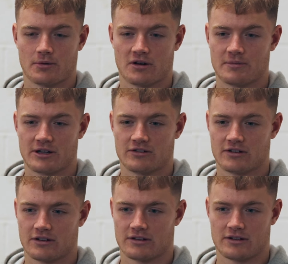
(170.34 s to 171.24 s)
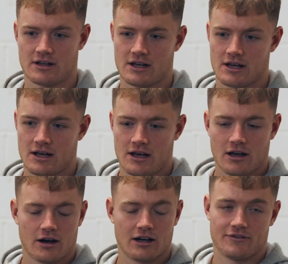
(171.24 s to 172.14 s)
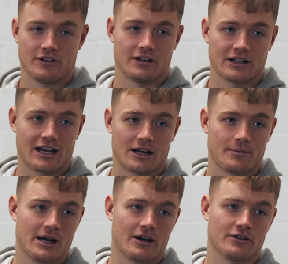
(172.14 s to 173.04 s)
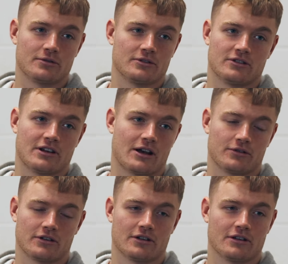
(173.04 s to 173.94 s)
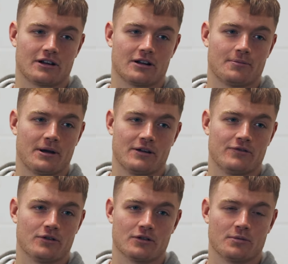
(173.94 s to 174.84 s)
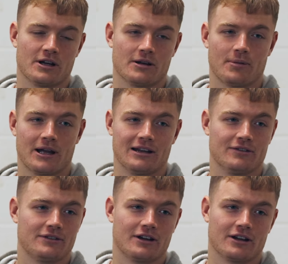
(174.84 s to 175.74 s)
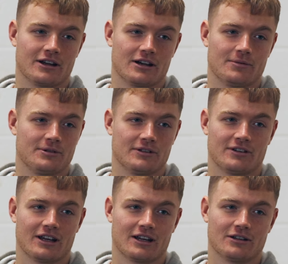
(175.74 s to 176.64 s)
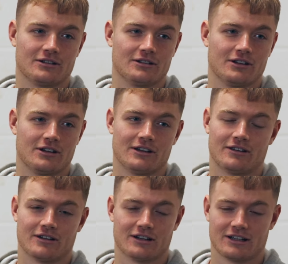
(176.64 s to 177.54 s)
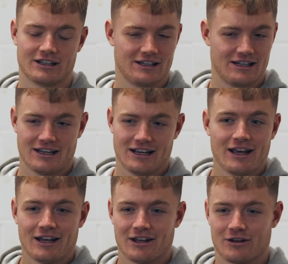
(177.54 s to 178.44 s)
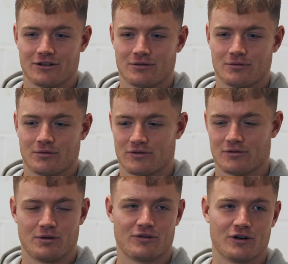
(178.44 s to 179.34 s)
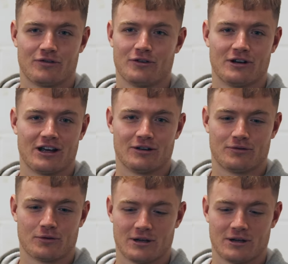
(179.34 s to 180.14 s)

I'll mention is I lived in an academy house, which is housing that the club paid for, and we had bailiffs turning up and saying, you need to, you know, we've got a few days before we